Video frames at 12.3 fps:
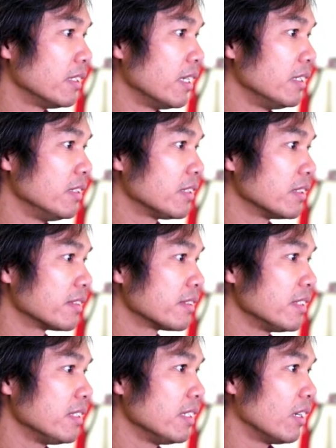and you can
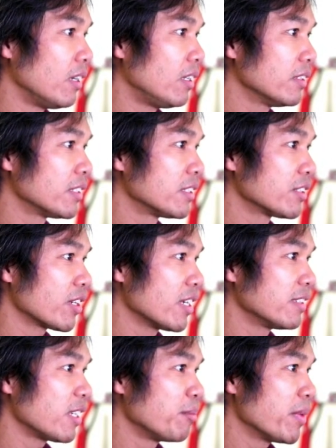see all the
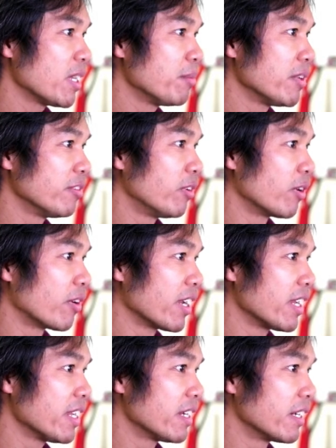trades I made before
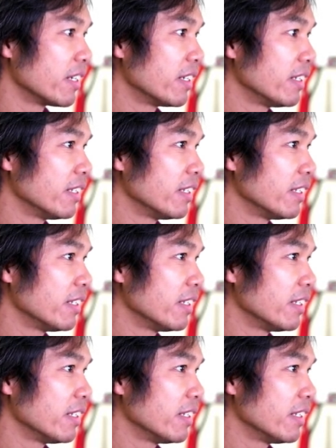right here.